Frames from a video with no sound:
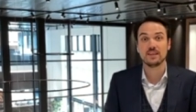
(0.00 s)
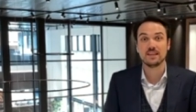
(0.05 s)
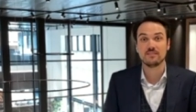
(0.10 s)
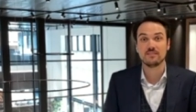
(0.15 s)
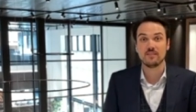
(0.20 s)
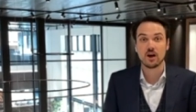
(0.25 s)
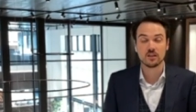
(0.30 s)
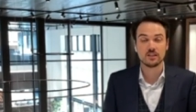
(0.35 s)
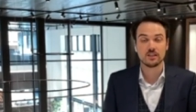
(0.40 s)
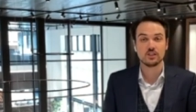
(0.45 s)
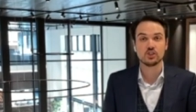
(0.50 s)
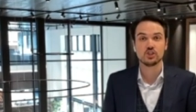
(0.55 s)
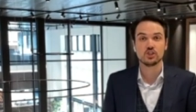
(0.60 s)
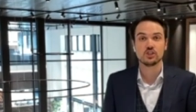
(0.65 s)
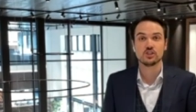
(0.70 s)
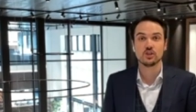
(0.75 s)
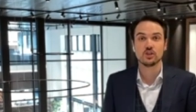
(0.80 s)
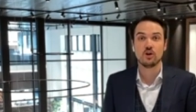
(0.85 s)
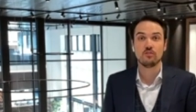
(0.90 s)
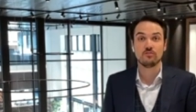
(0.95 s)

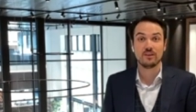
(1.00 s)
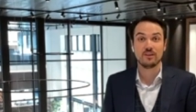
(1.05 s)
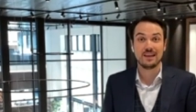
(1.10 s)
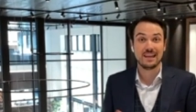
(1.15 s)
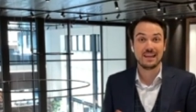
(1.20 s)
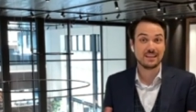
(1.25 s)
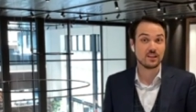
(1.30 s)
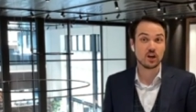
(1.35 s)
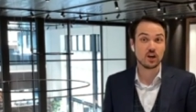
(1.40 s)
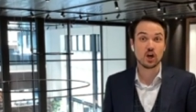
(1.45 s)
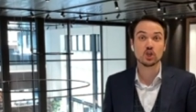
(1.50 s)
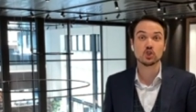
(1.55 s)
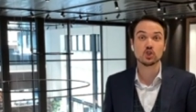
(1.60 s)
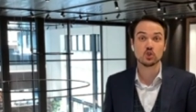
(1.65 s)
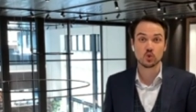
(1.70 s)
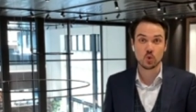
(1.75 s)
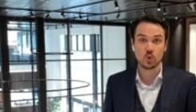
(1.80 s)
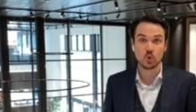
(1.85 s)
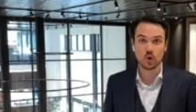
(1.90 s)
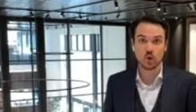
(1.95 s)
advantages of a Laderach
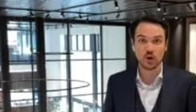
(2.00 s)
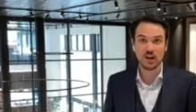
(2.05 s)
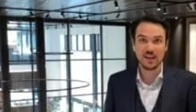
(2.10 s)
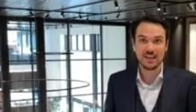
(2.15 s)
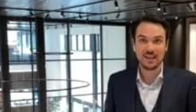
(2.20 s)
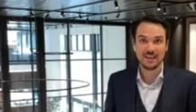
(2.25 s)
store